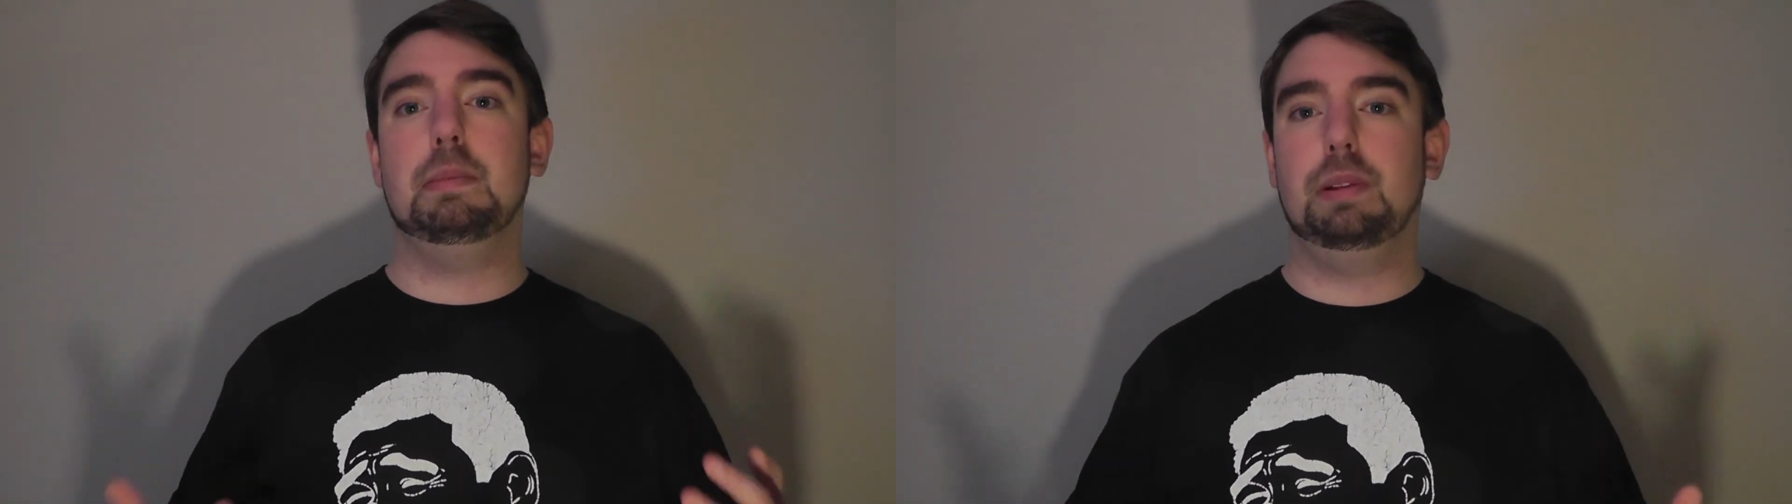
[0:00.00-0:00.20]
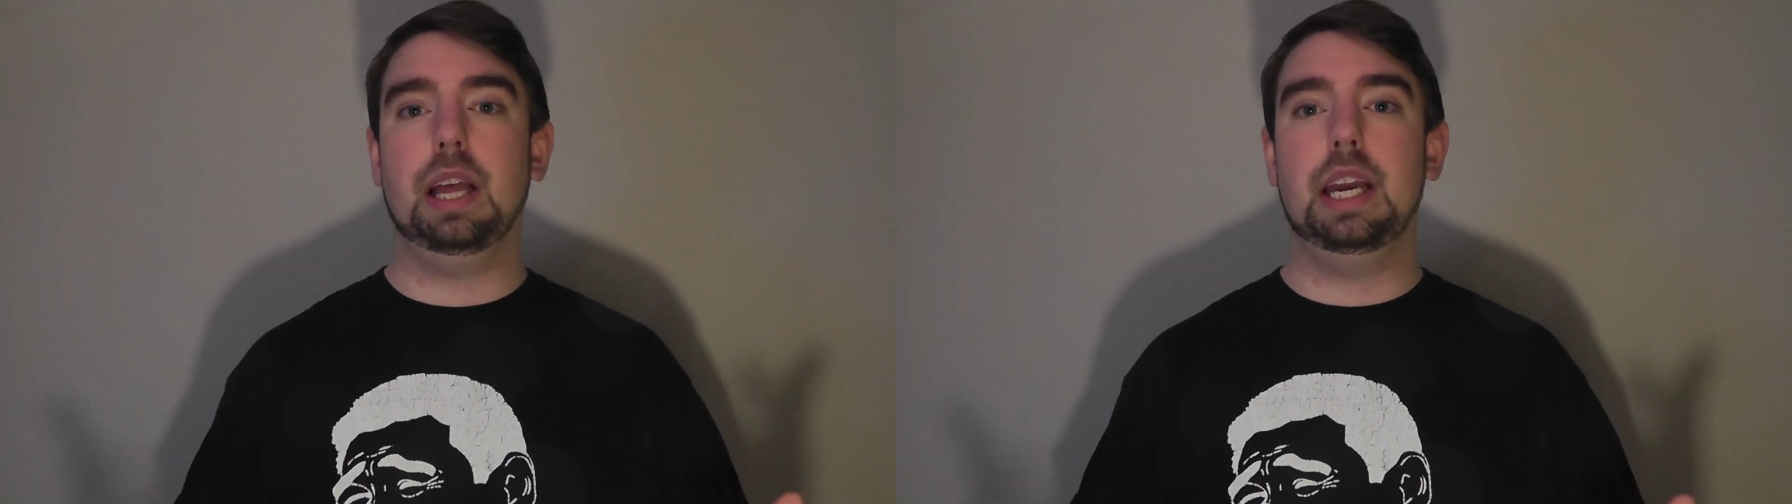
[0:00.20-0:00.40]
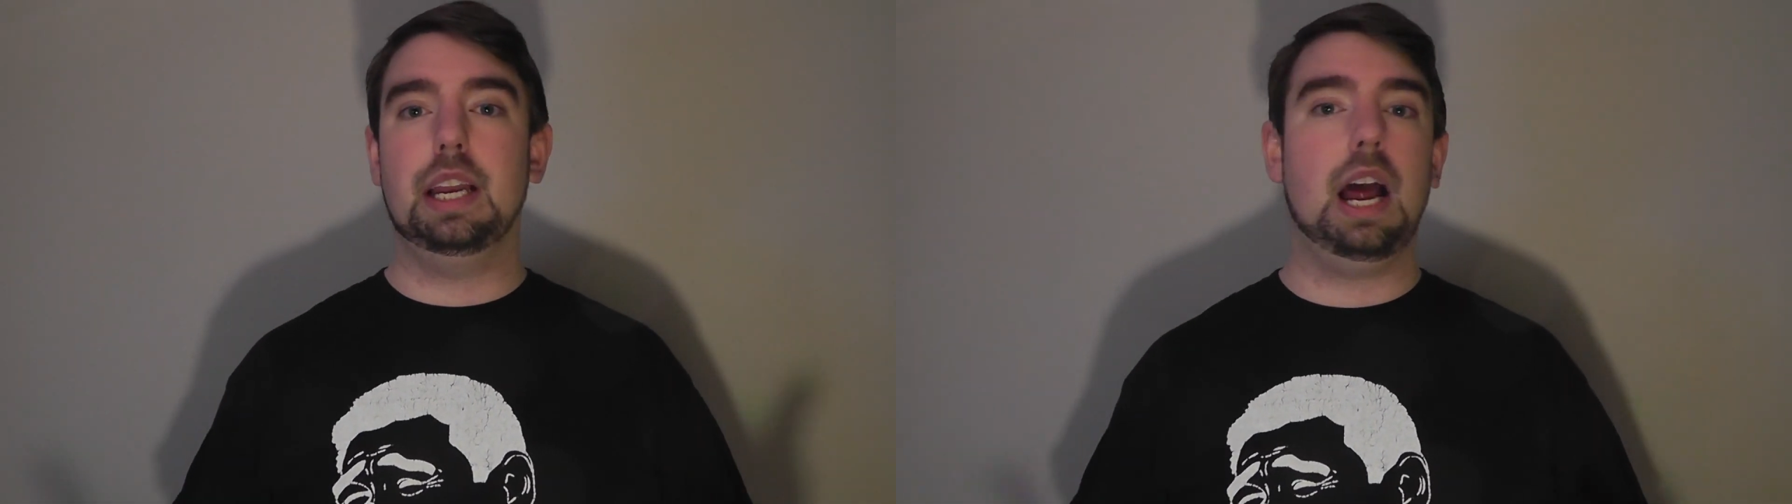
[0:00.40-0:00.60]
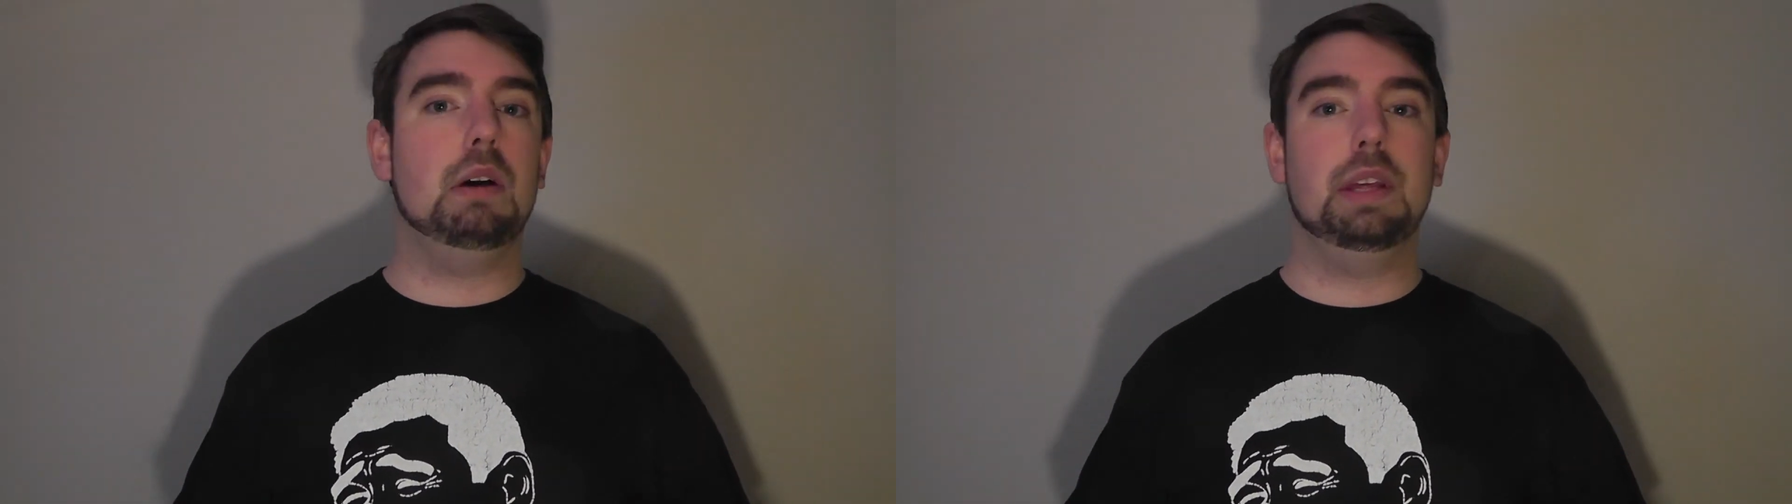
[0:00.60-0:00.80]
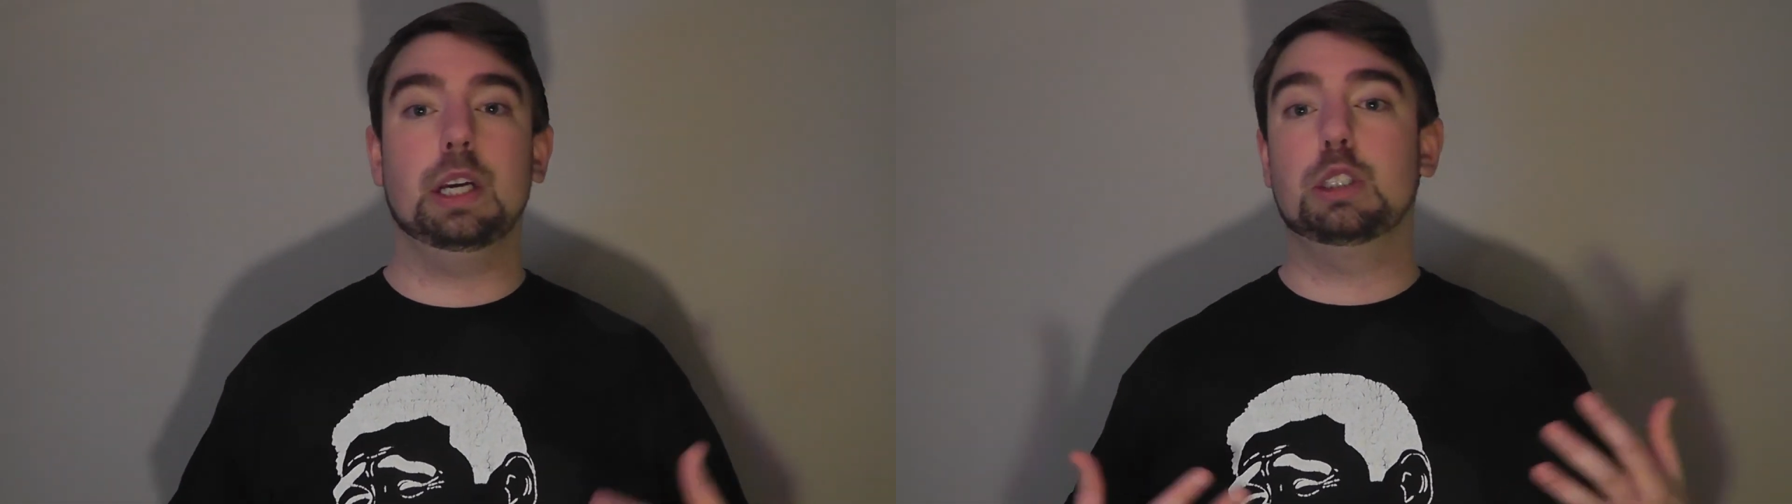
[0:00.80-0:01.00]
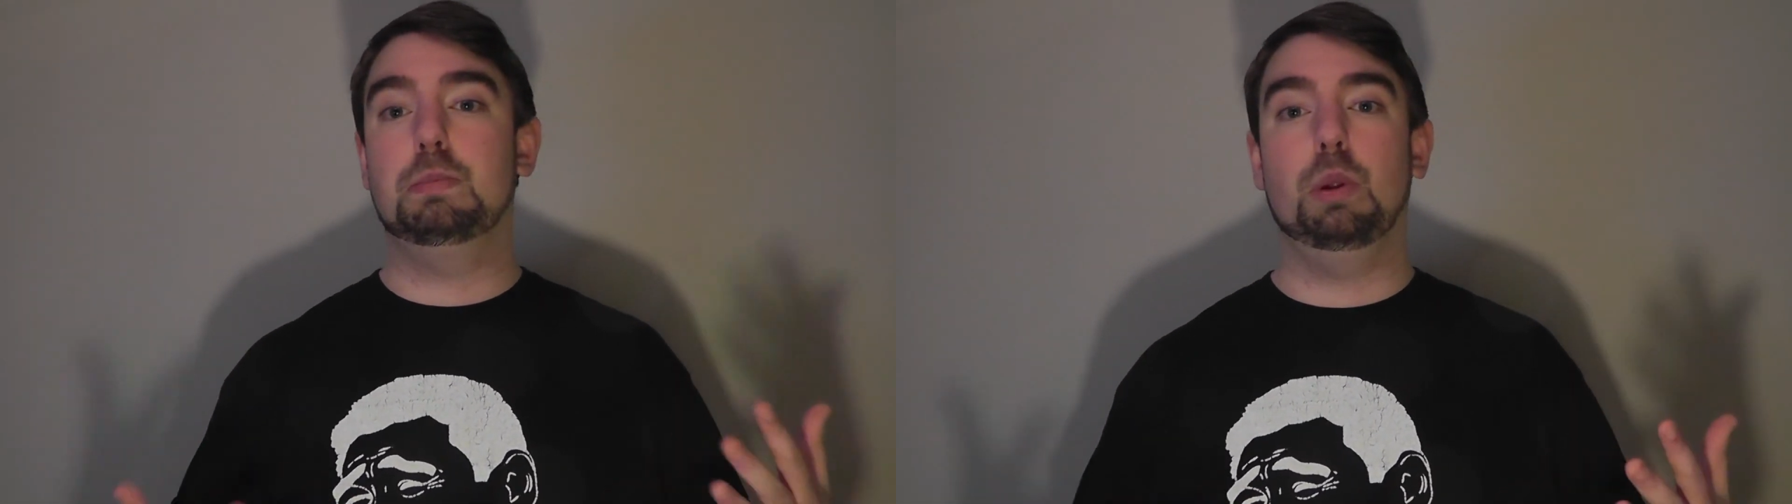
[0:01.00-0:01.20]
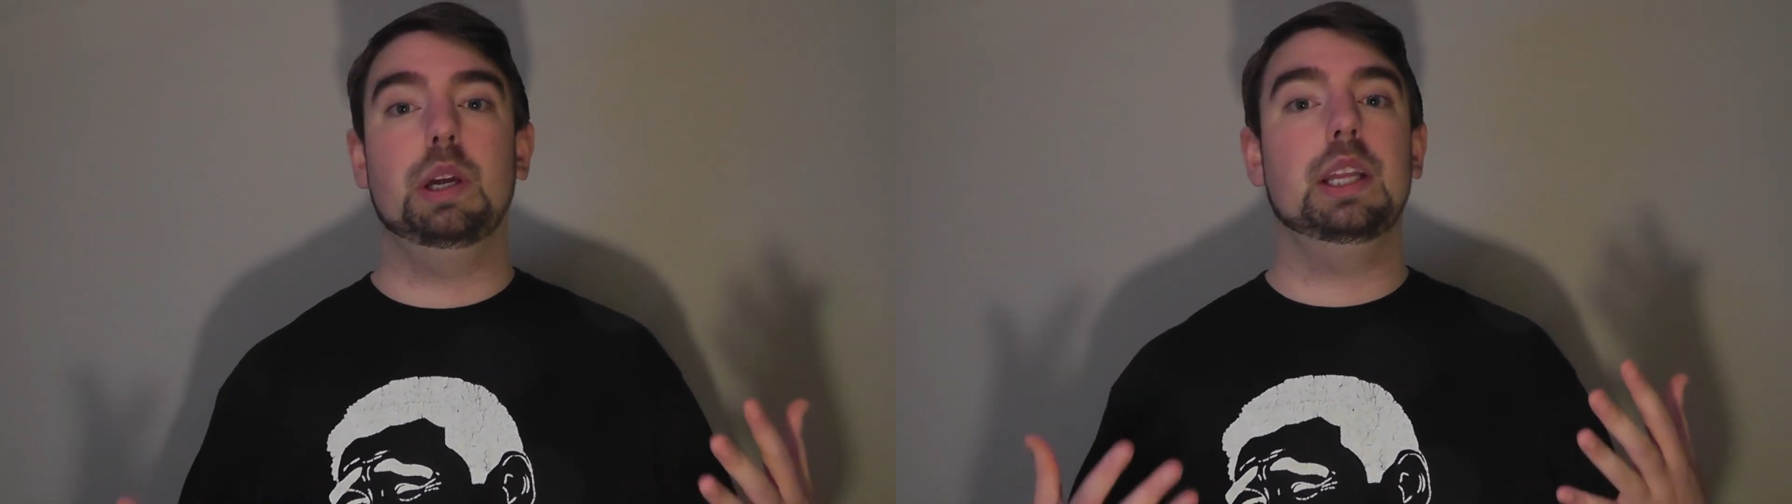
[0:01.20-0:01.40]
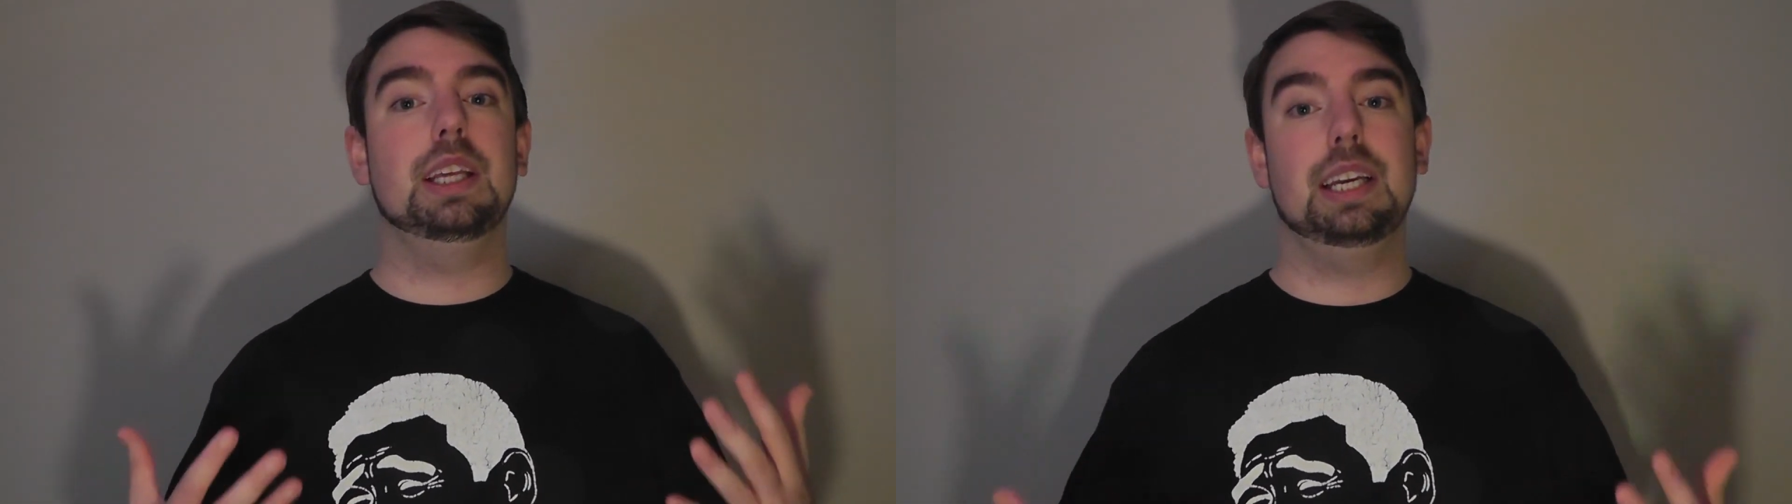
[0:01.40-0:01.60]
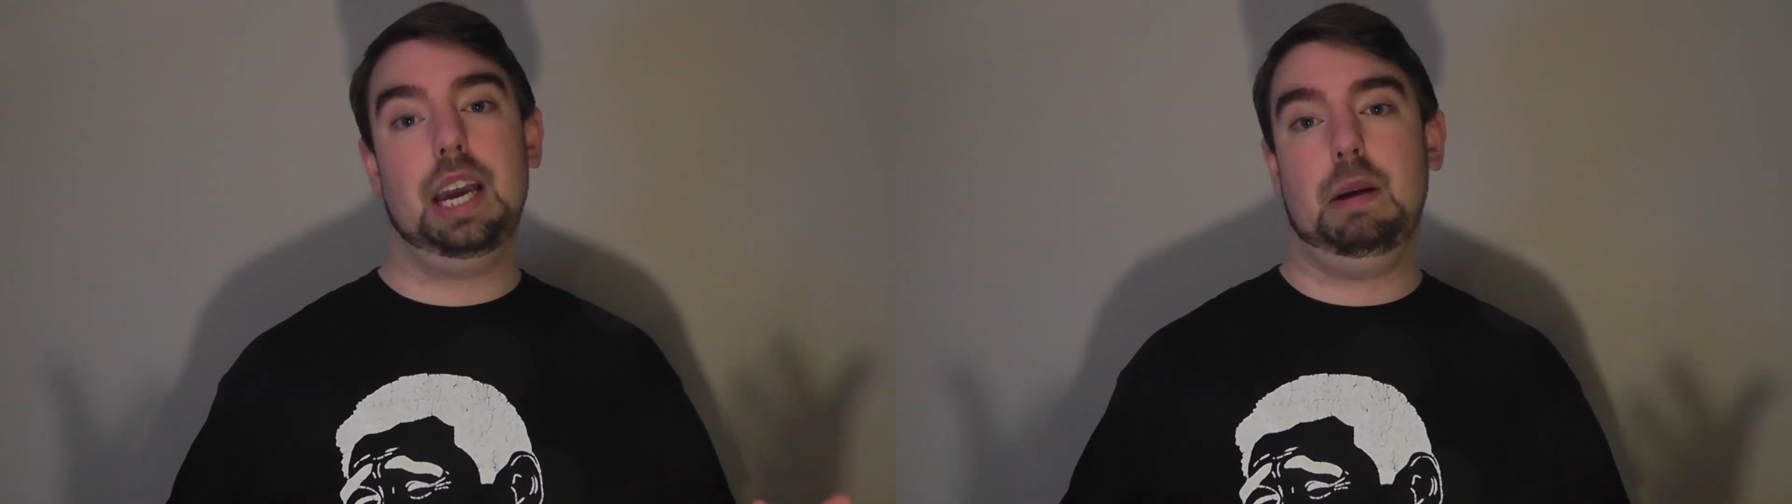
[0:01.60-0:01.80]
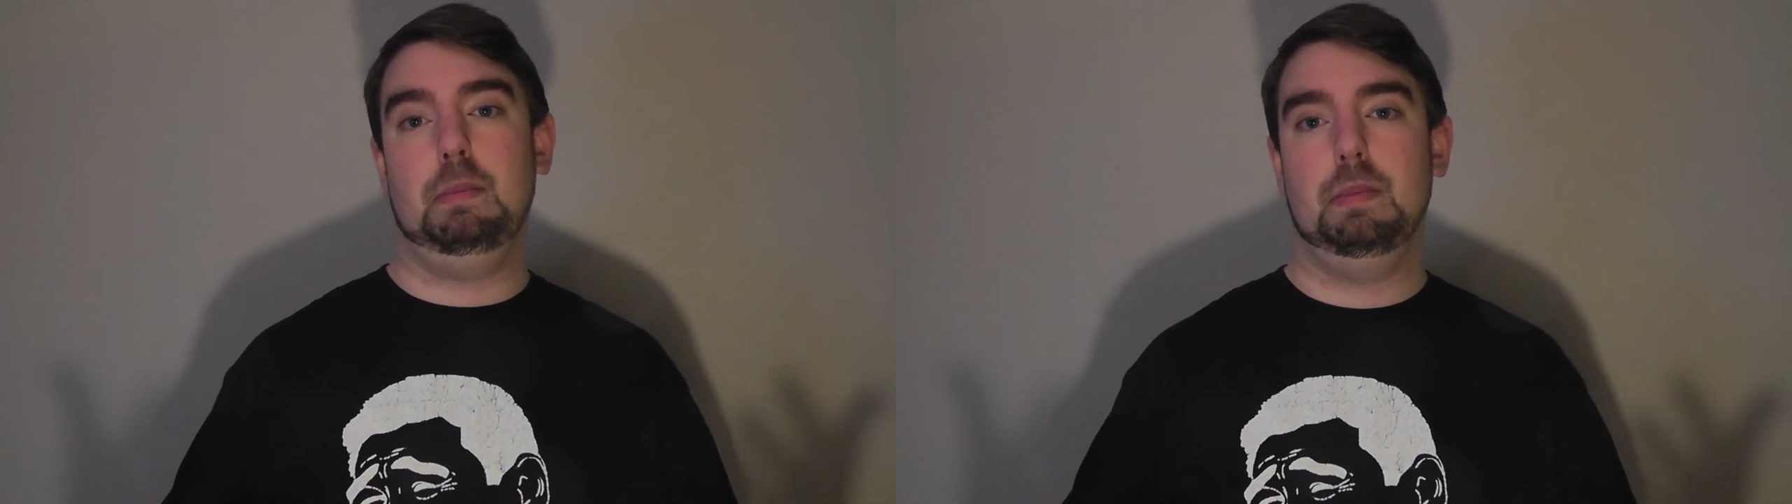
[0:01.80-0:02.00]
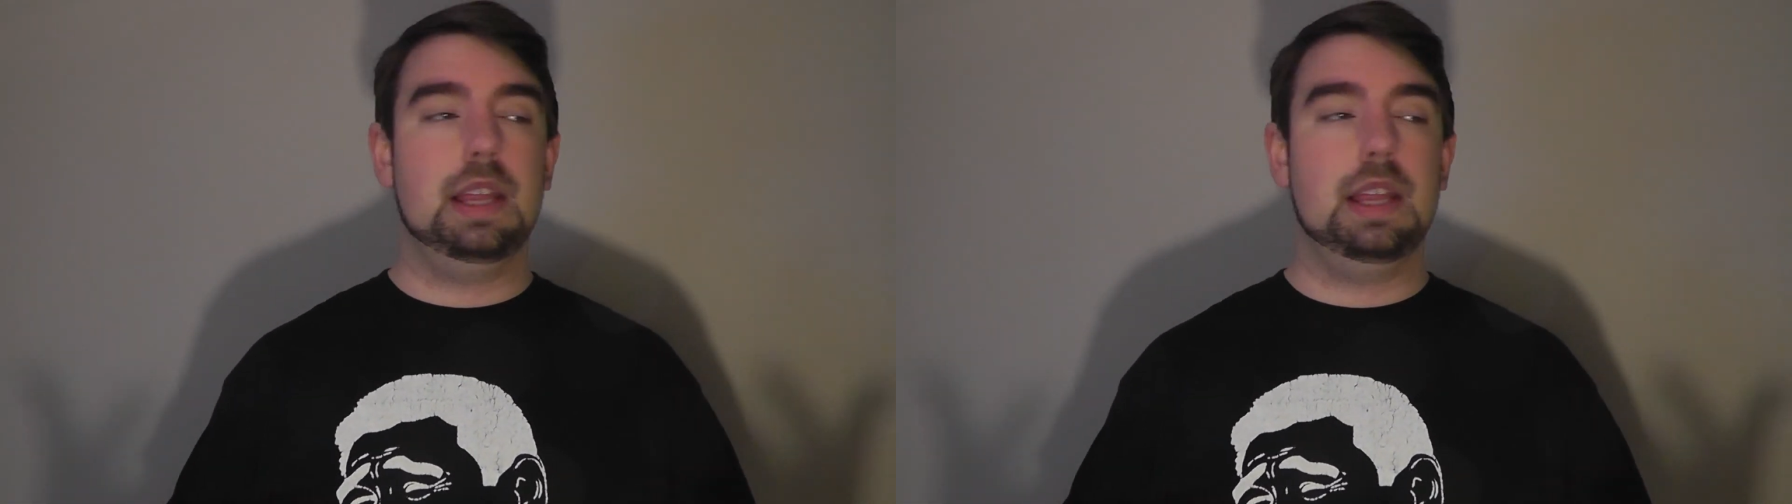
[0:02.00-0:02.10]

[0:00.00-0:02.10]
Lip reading: played and how they exploited the game.